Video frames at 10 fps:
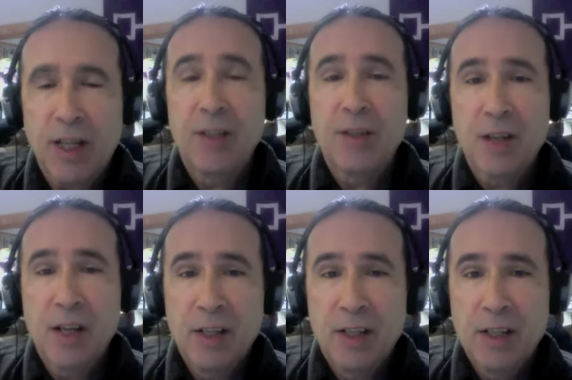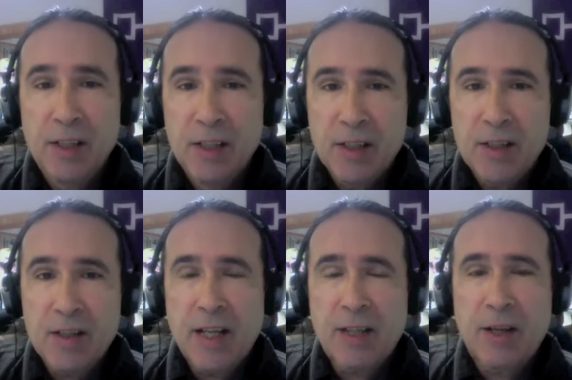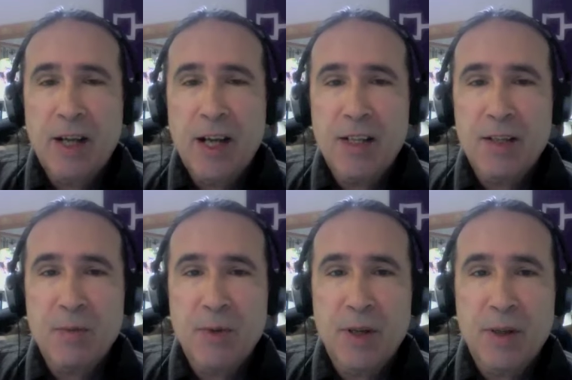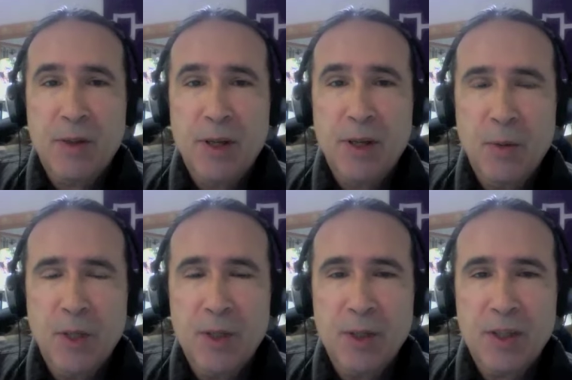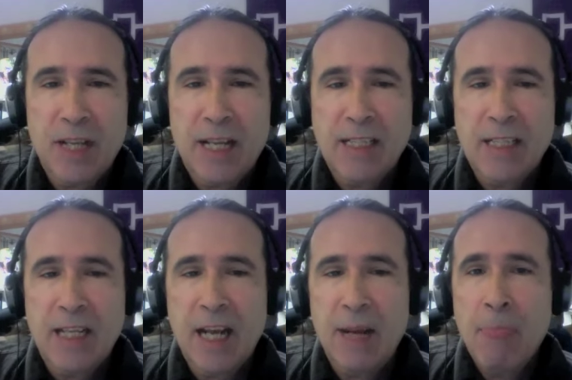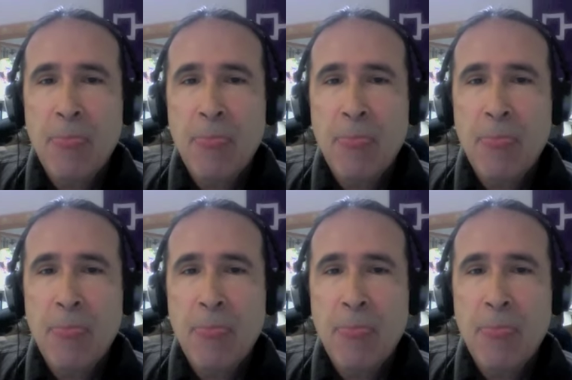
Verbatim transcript: unsynchronized with uh, what you're saying today.